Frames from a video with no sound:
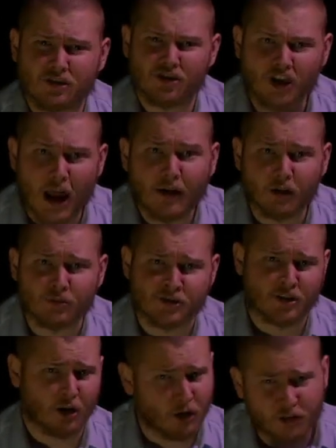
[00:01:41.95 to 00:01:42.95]

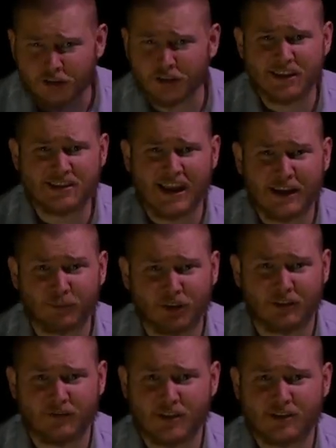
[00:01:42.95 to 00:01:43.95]
Shadows are a good
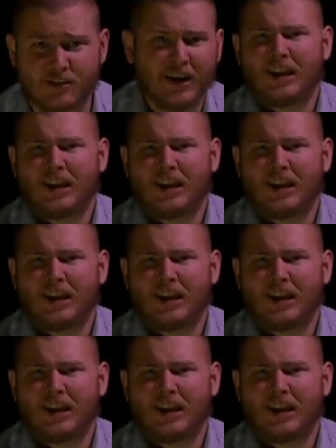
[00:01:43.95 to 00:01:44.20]
example of this.